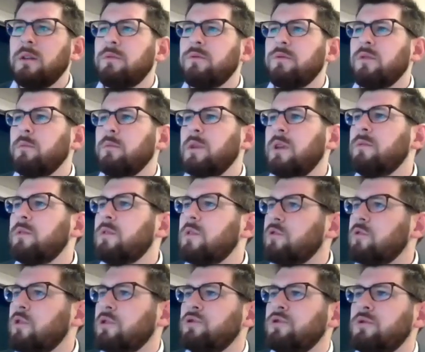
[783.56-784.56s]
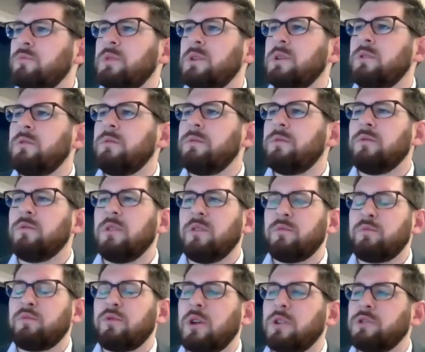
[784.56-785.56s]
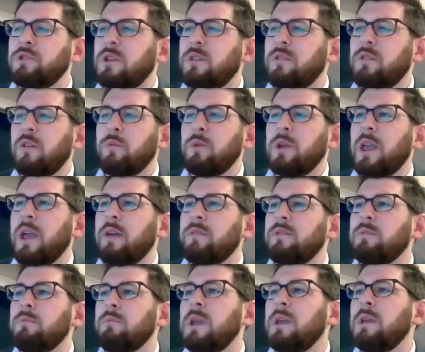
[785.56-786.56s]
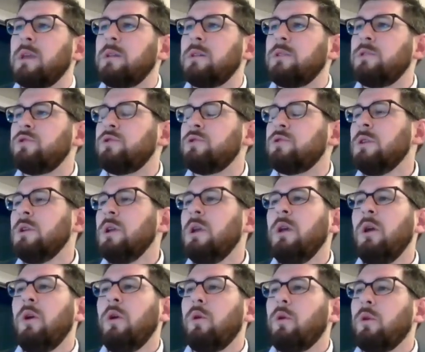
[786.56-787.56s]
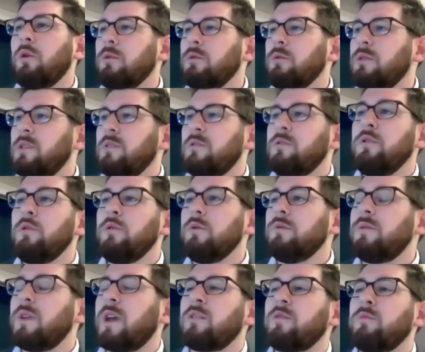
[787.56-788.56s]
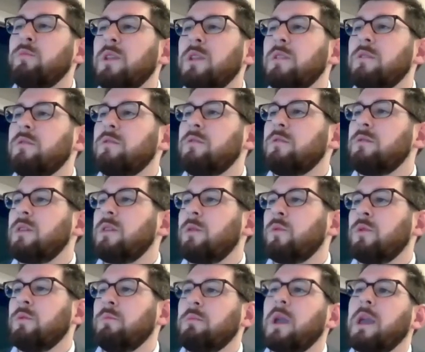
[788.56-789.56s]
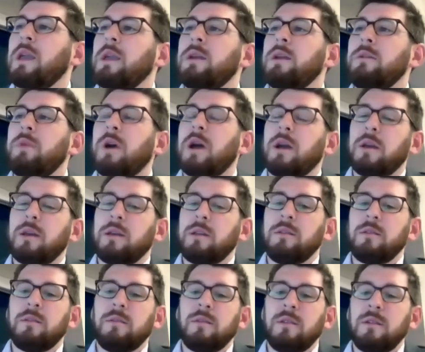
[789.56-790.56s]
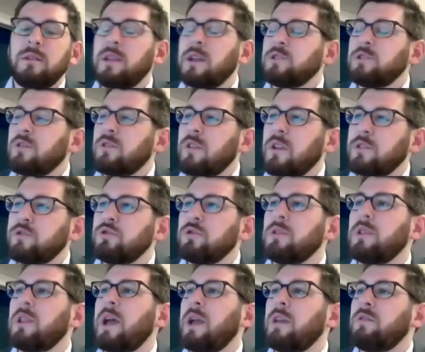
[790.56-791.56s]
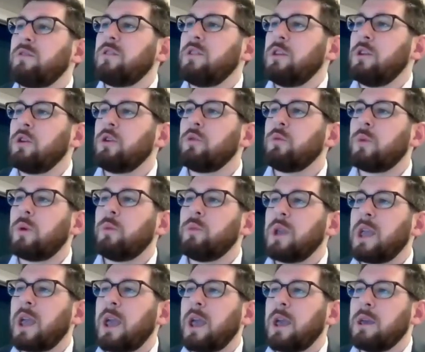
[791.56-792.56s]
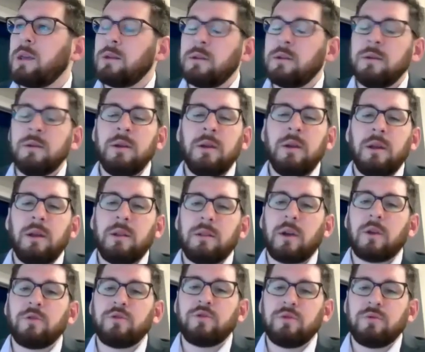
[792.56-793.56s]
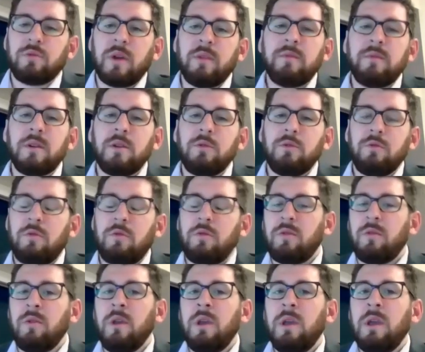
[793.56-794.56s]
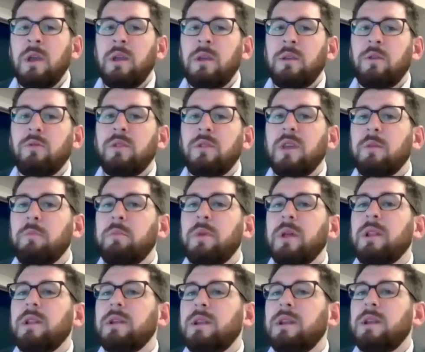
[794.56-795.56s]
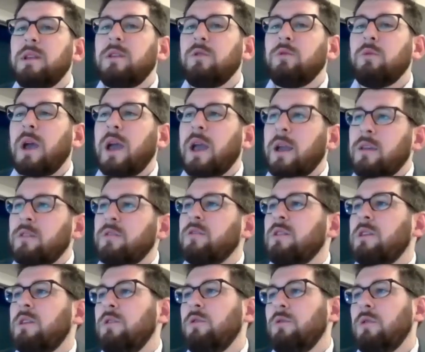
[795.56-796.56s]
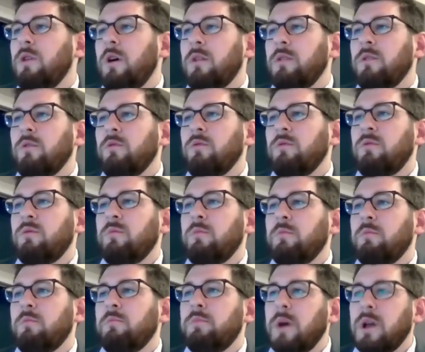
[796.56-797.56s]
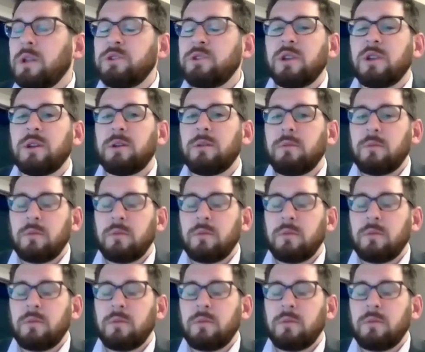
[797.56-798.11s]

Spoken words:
from infrastructure bill for these projects that we have to manage, or these new investments that were made by the legislature last year when we had larger revenues. The ability to execute on those budget